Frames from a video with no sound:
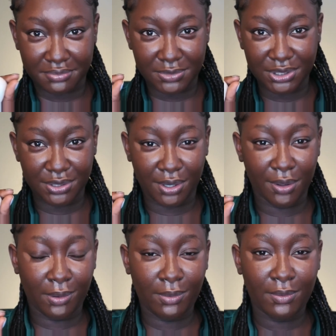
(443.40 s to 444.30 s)
you
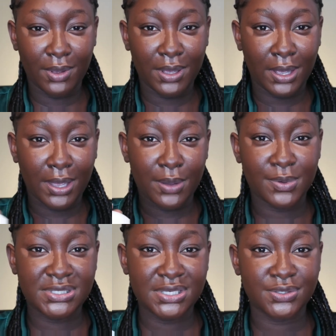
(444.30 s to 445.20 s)
know, it
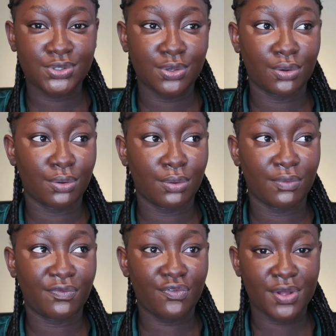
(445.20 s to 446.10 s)
wasn't so
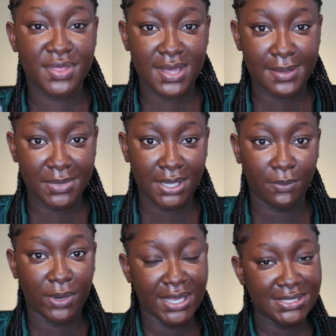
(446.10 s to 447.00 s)
forthcoming.
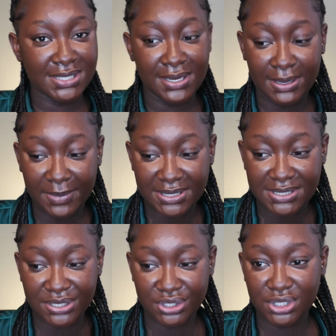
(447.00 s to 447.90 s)
When I send a
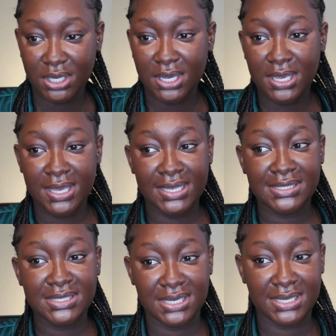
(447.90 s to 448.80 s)
message, it
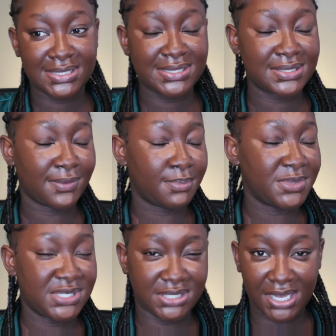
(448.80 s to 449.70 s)
takes
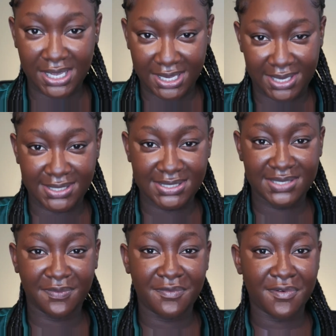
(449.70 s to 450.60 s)
days
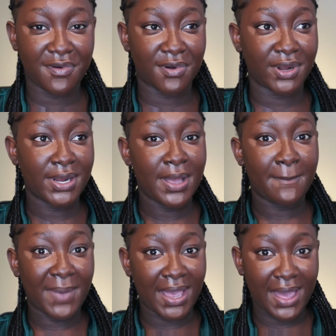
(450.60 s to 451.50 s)
for
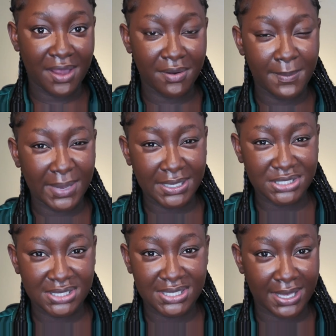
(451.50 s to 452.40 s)
my hiring
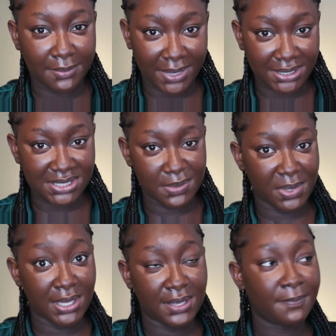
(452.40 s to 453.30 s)
manager to get back to
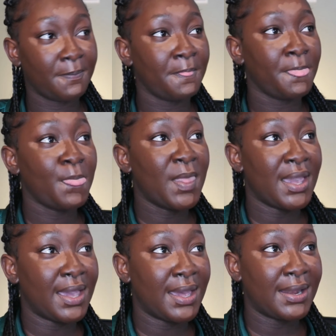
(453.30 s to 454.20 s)
me,
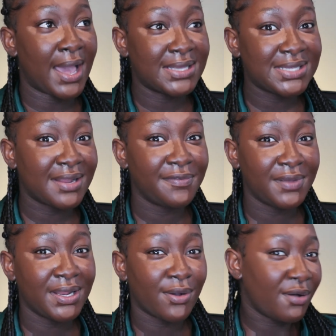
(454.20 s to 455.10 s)
and I started
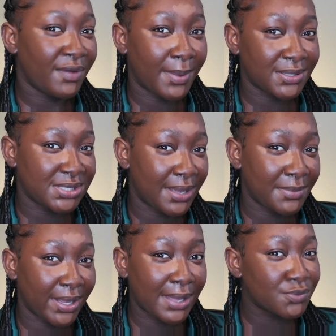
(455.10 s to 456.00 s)
feeling off about it.
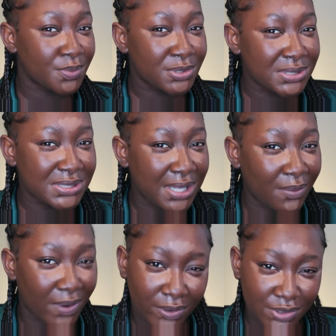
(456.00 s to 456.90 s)
I'm like, I'm supposed to
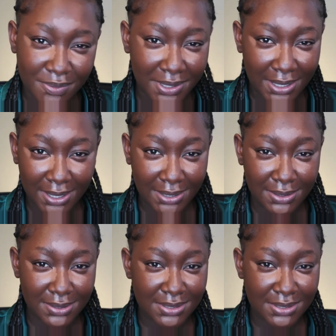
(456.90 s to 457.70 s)
start work on 28th